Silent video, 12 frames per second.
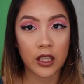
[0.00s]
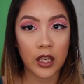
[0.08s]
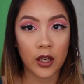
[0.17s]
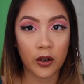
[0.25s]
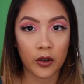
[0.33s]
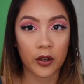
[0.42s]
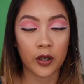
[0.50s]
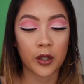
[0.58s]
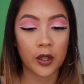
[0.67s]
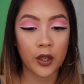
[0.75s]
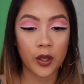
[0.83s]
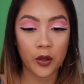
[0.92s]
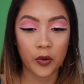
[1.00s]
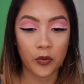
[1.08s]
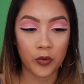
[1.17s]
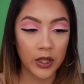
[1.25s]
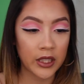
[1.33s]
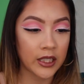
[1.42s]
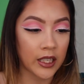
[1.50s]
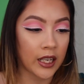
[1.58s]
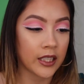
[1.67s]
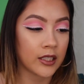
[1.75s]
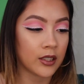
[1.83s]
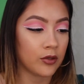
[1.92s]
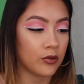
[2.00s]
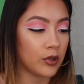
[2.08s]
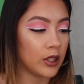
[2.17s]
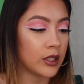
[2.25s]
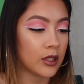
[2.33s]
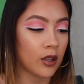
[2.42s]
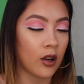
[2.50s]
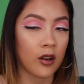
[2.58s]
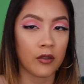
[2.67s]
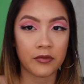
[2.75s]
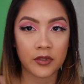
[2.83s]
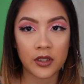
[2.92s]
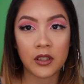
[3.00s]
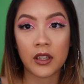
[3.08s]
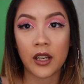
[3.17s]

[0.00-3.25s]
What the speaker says: They are really nice, really soft.